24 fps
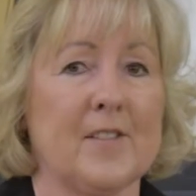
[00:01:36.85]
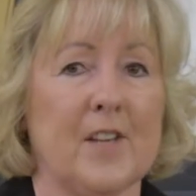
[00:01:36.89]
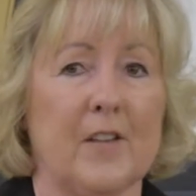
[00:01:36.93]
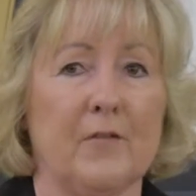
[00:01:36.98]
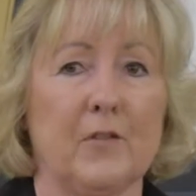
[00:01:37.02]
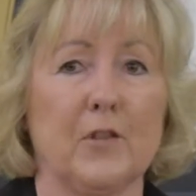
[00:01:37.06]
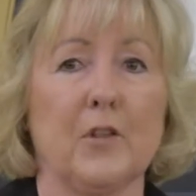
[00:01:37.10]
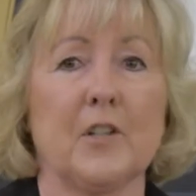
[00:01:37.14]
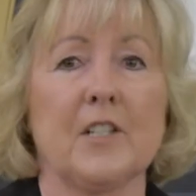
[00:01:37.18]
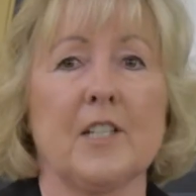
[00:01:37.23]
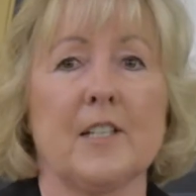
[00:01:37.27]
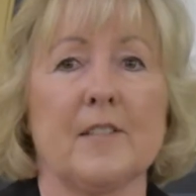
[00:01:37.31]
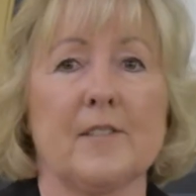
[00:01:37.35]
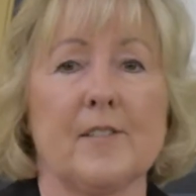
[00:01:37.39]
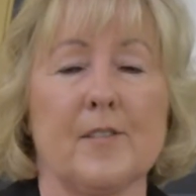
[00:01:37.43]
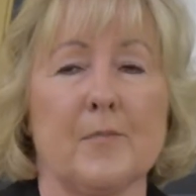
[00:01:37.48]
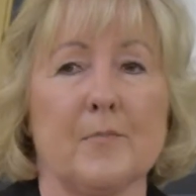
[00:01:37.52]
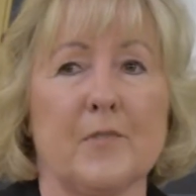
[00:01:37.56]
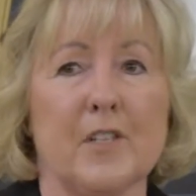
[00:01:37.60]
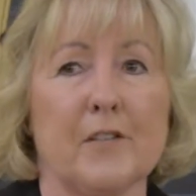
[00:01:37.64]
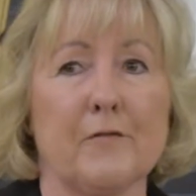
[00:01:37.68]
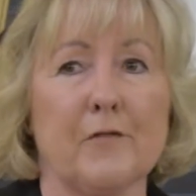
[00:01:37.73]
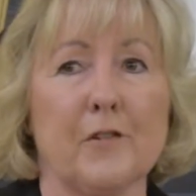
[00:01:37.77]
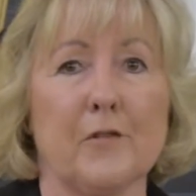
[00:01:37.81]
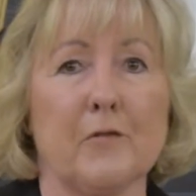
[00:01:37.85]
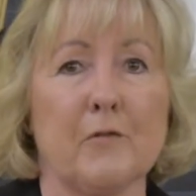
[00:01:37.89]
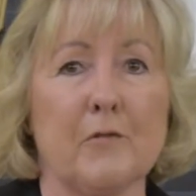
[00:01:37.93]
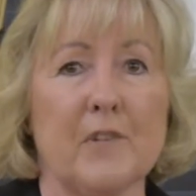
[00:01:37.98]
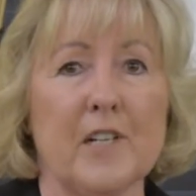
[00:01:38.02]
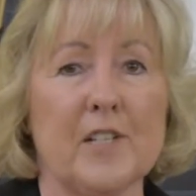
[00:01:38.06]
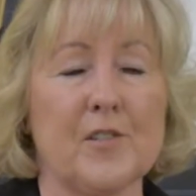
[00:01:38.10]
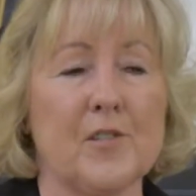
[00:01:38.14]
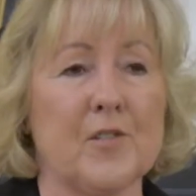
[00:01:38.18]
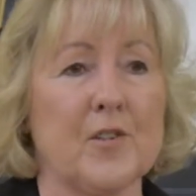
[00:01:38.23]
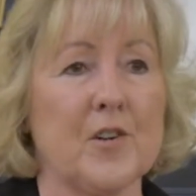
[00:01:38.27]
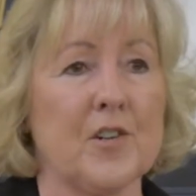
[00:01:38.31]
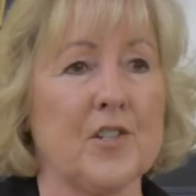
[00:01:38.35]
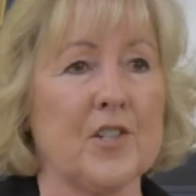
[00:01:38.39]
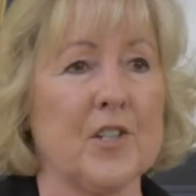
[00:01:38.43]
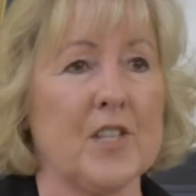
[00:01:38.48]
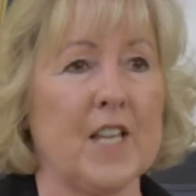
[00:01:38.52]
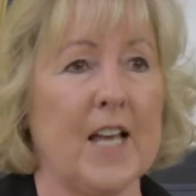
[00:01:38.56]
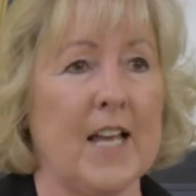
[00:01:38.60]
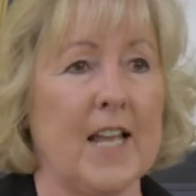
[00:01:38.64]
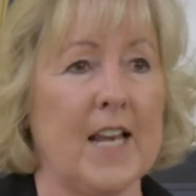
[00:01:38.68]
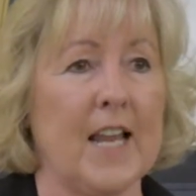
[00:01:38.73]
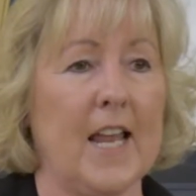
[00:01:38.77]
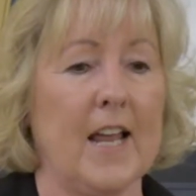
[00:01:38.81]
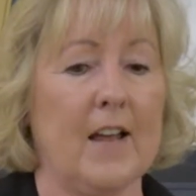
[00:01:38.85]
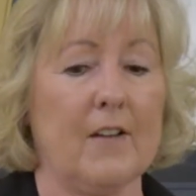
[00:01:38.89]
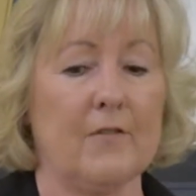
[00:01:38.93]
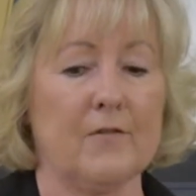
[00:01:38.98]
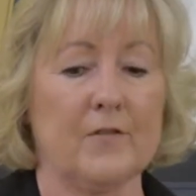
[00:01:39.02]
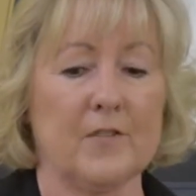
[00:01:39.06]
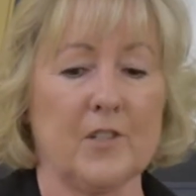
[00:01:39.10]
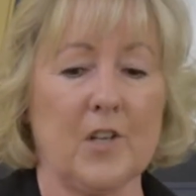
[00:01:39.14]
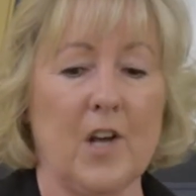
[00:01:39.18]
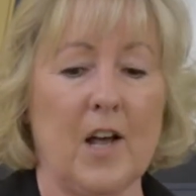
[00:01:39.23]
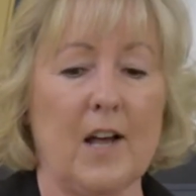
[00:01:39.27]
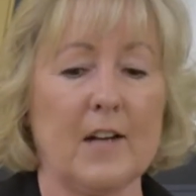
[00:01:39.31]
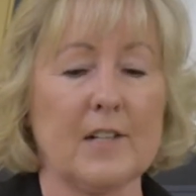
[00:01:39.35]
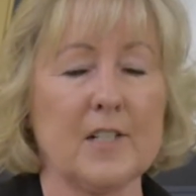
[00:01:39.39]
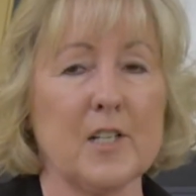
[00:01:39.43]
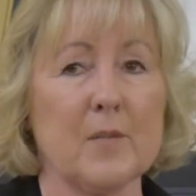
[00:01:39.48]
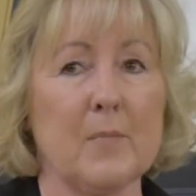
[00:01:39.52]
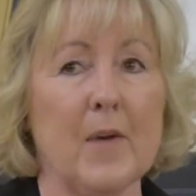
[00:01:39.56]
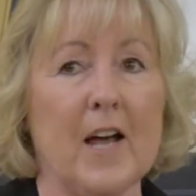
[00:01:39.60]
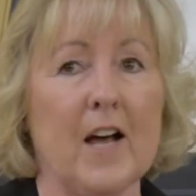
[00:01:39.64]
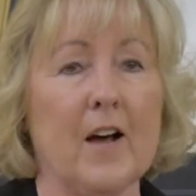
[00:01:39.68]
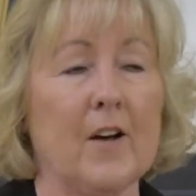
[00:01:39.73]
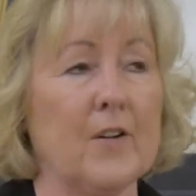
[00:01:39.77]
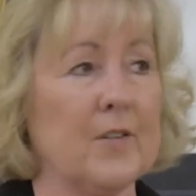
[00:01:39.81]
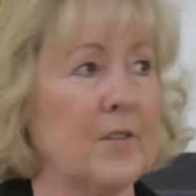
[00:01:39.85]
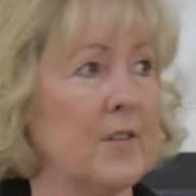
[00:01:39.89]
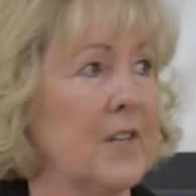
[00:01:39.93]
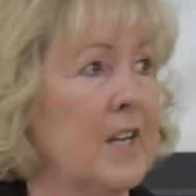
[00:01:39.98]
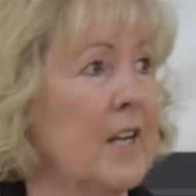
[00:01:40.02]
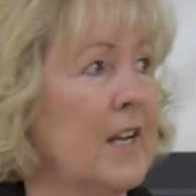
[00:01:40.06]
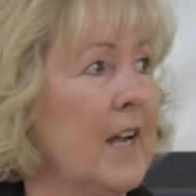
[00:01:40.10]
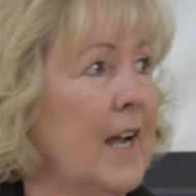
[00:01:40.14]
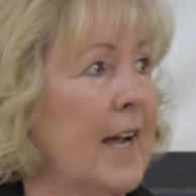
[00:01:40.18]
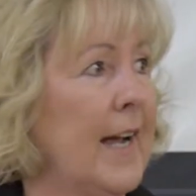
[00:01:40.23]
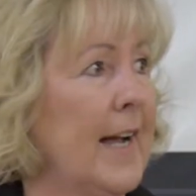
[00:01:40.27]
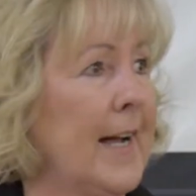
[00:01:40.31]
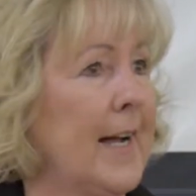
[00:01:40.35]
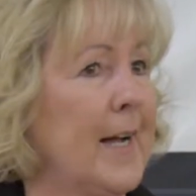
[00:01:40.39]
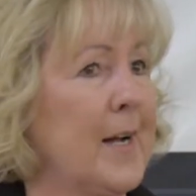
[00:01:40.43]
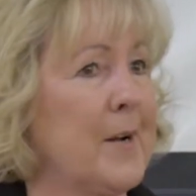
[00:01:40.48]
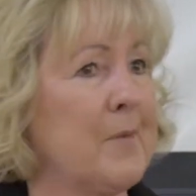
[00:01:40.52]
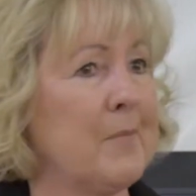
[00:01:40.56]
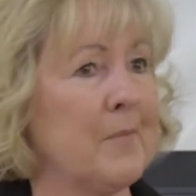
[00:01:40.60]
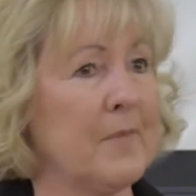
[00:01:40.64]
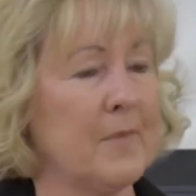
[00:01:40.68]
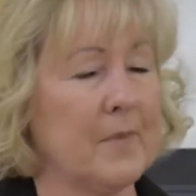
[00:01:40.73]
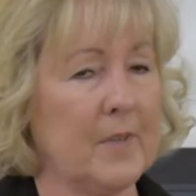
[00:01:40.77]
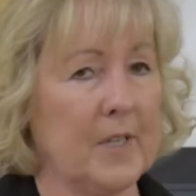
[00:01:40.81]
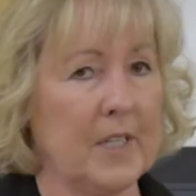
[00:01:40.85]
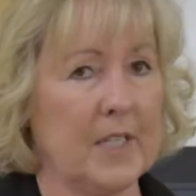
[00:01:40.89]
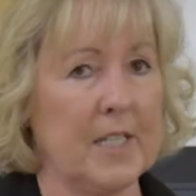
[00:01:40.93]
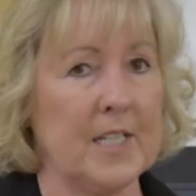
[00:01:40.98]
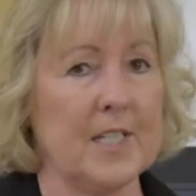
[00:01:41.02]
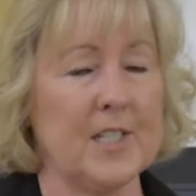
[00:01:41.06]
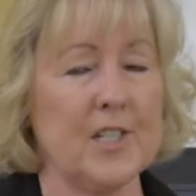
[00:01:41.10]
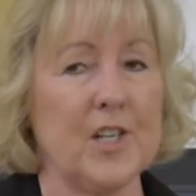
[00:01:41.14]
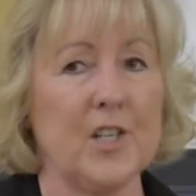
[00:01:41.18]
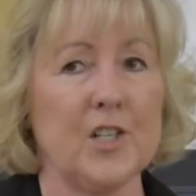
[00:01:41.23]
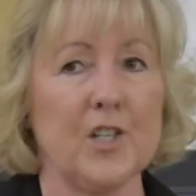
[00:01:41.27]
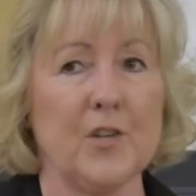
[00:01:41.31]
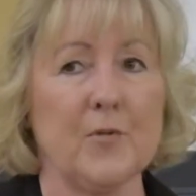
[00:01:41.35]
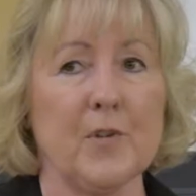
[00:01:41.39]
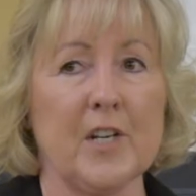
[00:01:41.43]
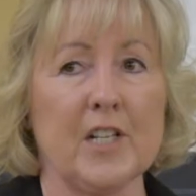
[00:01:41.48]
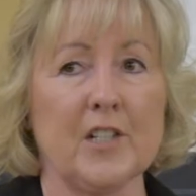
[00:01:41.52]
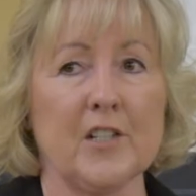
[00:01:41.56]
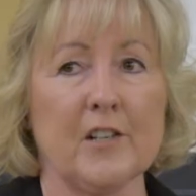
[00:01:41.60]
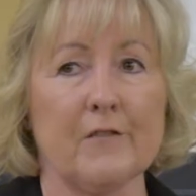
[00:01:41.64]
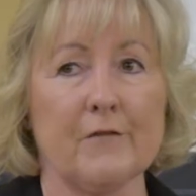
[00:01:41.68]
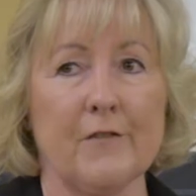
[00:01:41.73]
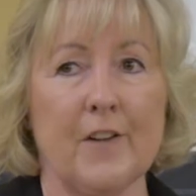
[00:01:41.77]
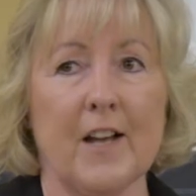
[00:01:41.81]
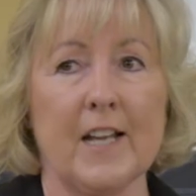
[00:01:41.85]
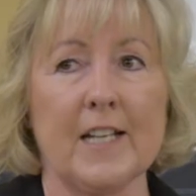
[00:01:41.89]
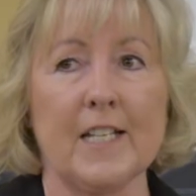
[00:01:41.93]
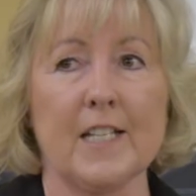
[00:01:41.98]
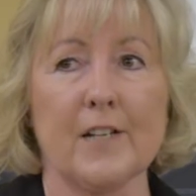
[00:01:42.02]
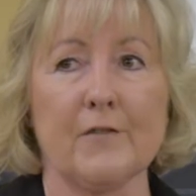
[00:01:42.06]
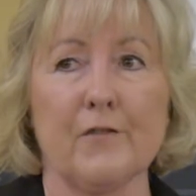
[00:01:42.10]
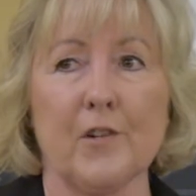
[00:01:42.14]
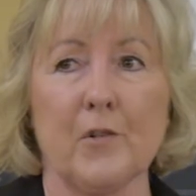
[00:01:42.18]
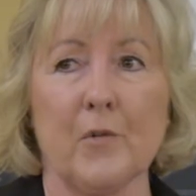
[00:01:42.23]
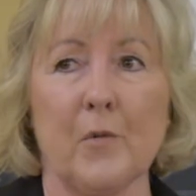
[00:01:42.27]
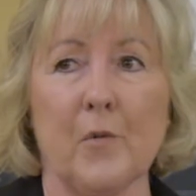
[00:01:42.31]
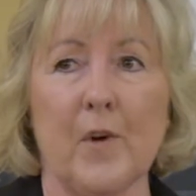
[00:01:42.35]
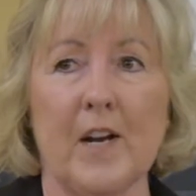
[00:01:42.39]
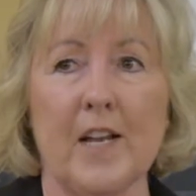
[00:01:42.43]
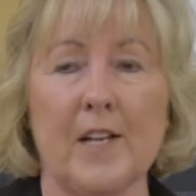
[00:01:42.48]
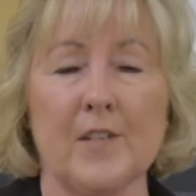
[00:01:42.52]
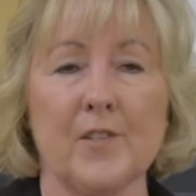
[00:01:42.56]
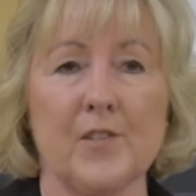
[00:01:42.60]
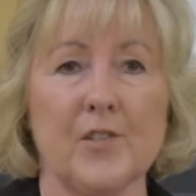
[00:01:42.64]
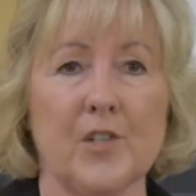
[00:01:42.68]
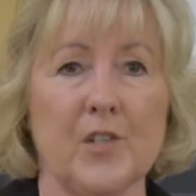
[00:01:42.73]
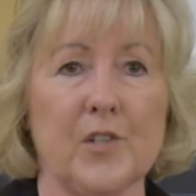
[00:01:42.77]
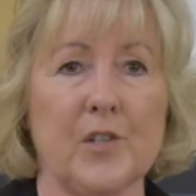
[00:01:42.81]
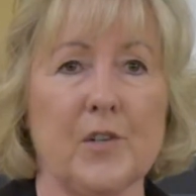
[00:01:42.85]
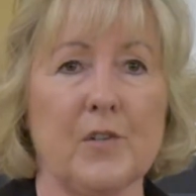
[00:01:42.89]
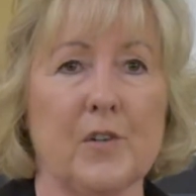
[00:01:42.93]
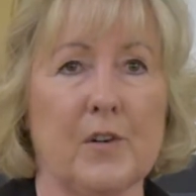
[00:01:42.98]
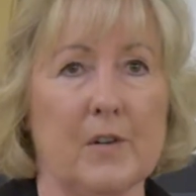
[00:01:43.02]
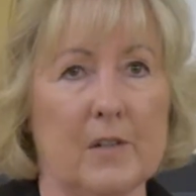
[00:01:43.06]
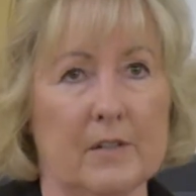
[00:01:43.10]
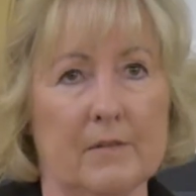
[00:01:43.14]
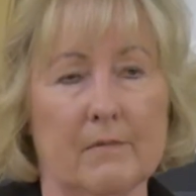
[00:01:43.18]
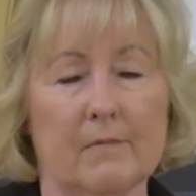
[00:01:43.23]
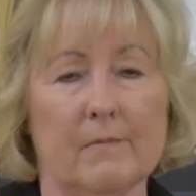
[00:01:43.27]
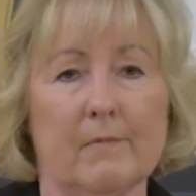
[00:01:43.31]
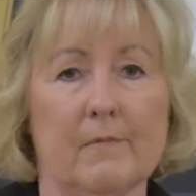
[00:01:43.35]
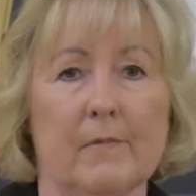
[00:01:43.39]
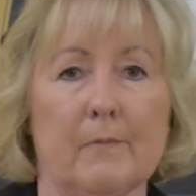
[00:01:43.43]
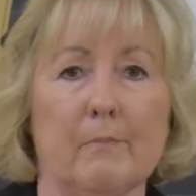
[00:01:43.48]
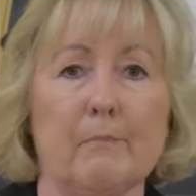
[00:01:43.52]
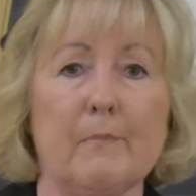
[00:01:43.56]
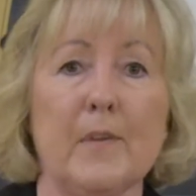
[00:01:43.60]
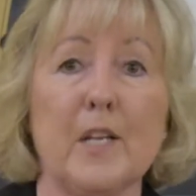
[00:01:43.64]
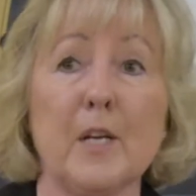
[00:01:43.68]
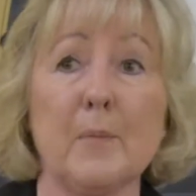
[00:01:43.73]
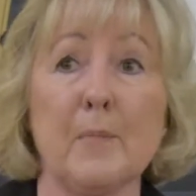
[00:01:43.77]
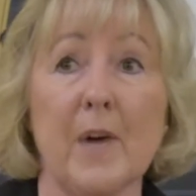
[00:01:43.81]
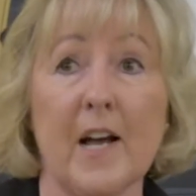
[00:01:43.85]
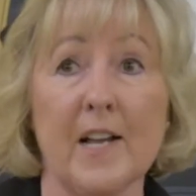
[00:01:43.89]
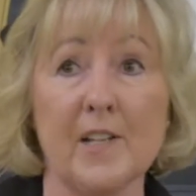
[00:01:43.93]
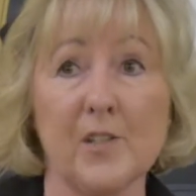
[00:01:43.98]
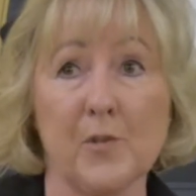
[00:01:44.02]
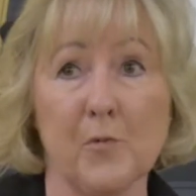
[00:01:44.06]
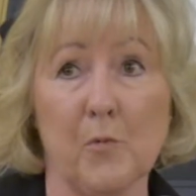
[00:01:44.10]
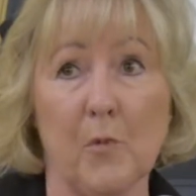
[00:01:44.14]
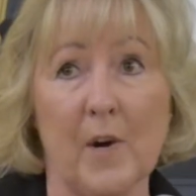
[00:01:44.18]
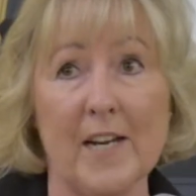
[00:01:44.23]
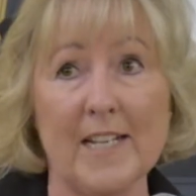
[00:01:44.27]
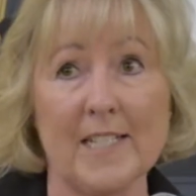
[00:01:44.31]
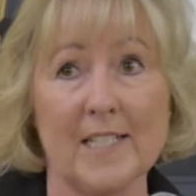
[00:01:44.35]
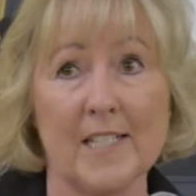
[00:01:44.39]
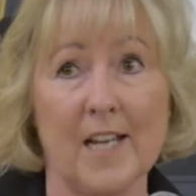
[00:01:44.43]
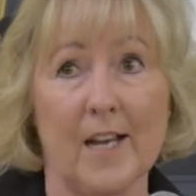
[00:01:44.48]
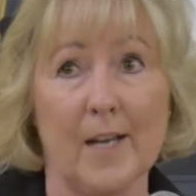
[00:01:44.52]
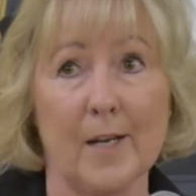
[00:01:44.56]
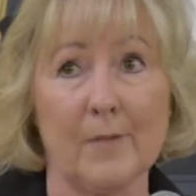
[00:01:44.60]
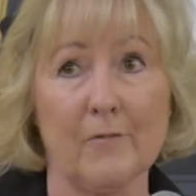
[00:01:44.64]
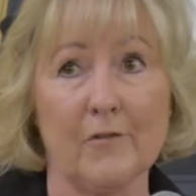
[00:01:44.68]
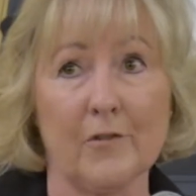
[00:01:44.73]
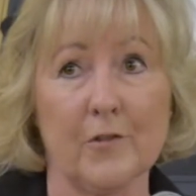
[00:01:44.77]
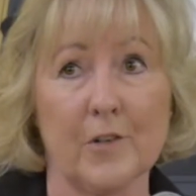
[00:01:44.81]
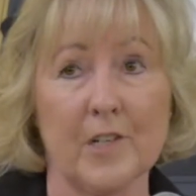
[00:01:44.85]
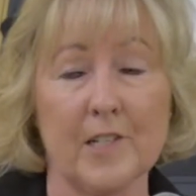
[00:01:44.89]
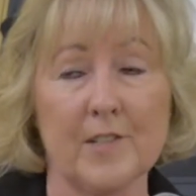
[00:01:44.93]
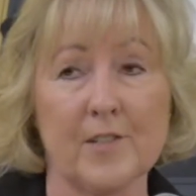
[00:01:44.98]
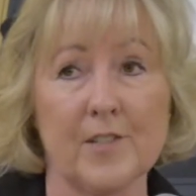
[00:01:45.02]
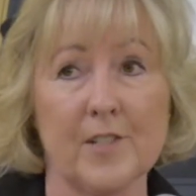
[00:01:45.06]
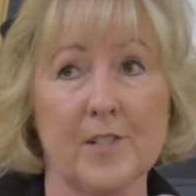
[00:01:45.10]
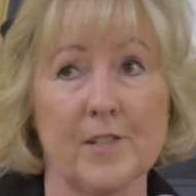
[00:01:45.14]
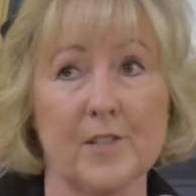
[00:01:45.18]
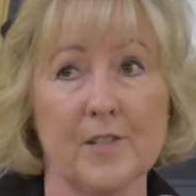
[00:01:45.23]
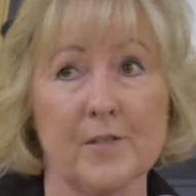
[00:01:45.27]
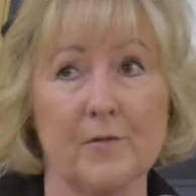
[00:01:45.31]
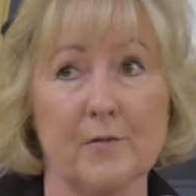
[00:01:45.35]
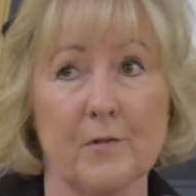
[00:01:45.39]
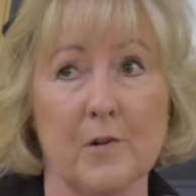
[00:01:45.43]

I've looked at some different research that have talked about continuing to find different ways to minimize wait time, for instance,